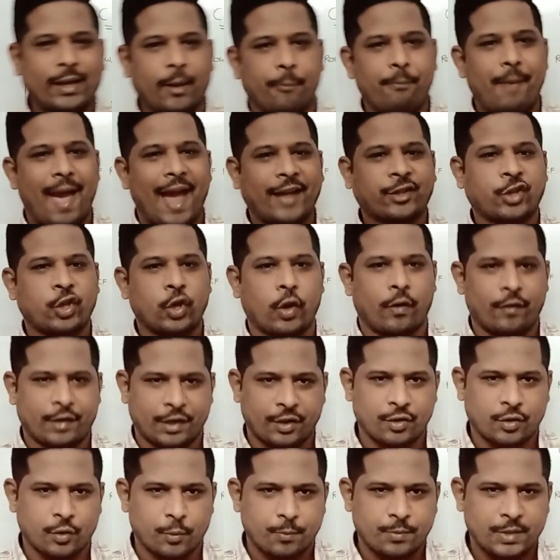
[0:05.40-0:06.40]
welcome back to our
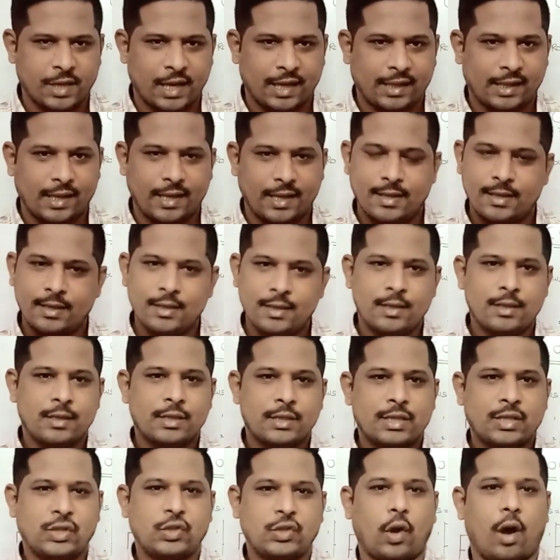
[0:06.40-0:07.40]
YouTube channel,
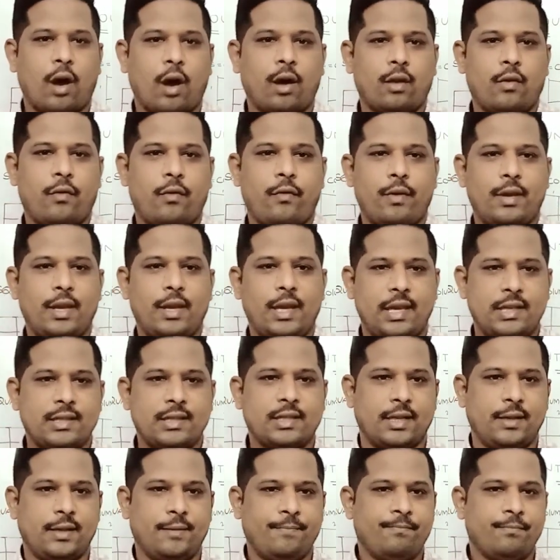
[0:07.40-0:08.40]
Solve
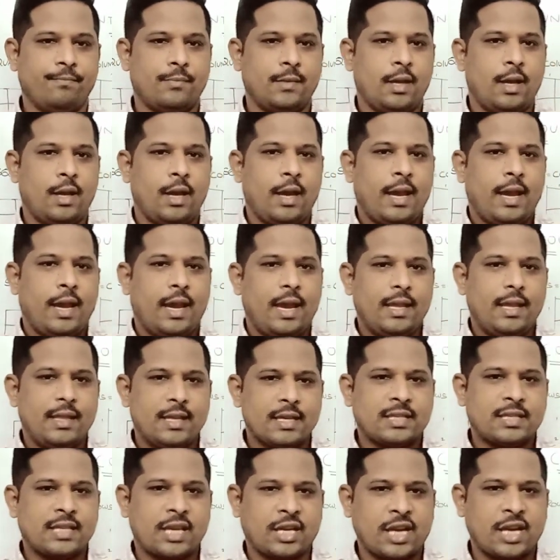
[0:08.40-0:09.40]
Easy. In
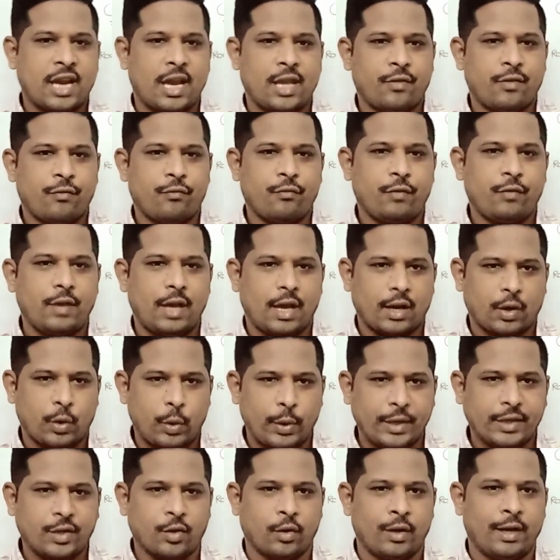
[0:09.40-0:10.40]
this session, we are
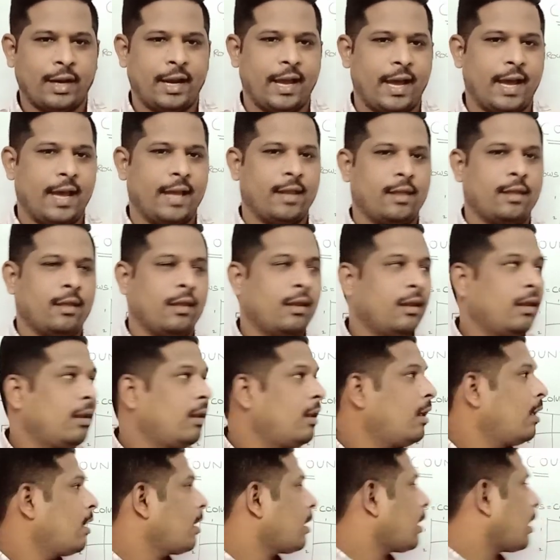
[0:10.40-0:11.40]
going to learn
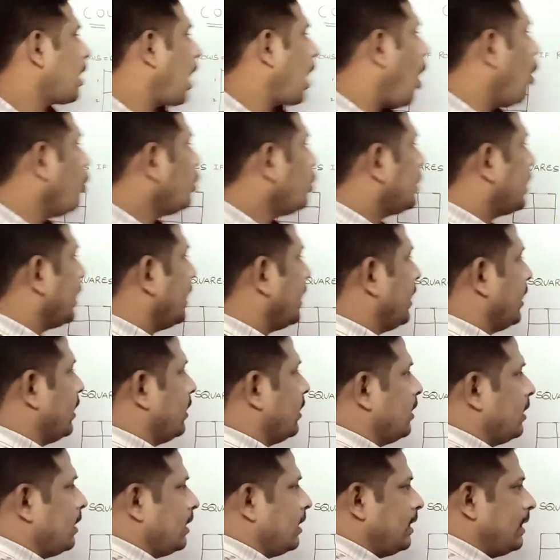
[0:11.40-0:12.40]

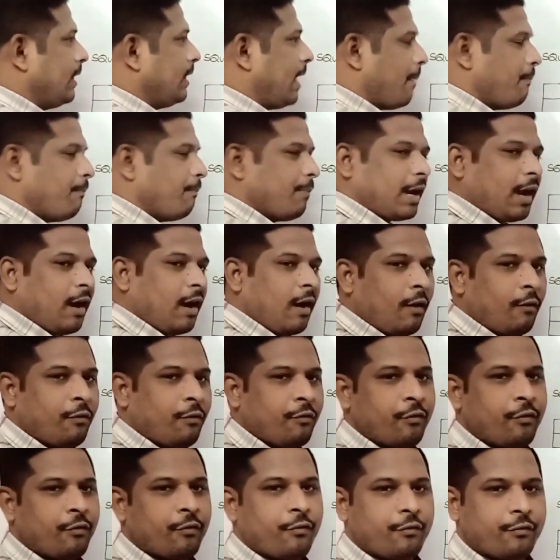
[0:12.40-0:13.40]
counting number of
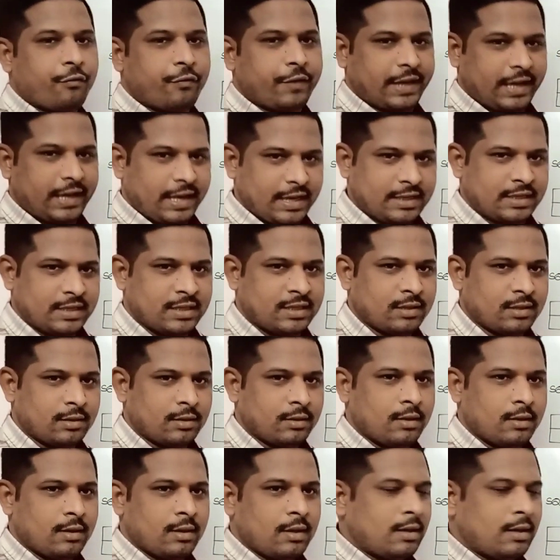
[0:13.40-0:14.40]
figures.
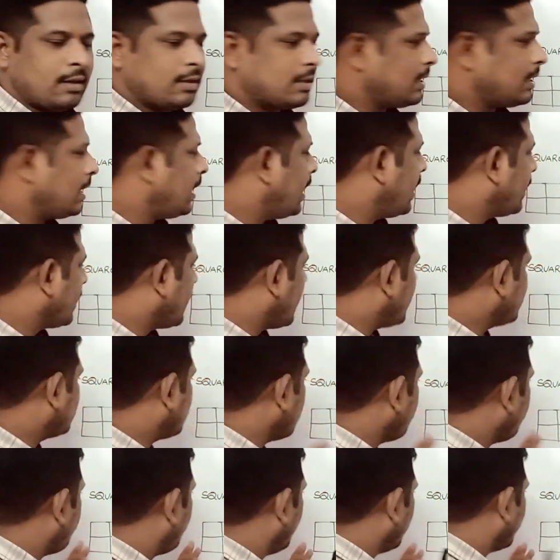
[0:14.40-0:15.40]
See here a
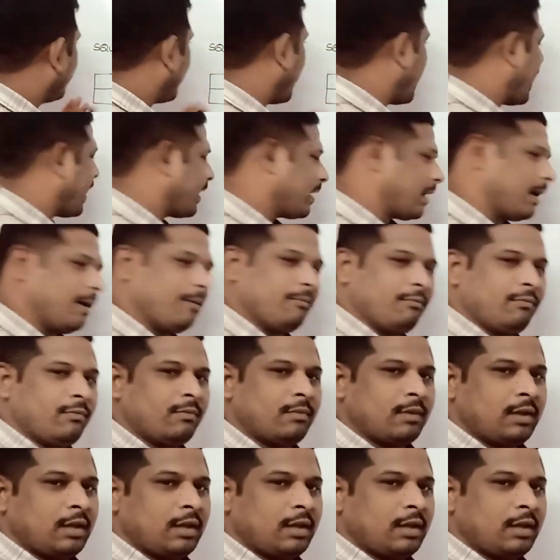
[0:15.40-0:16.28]
simple diagram.